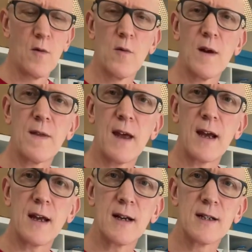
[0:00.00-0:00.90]
with
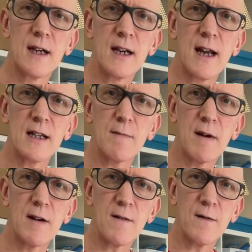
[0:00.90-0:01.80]
a TDS
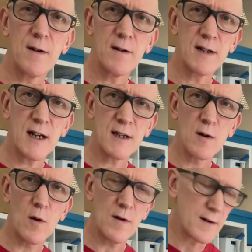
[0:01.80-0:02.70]
meter for you to test the
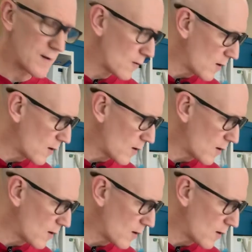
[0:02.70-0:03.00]
quality of the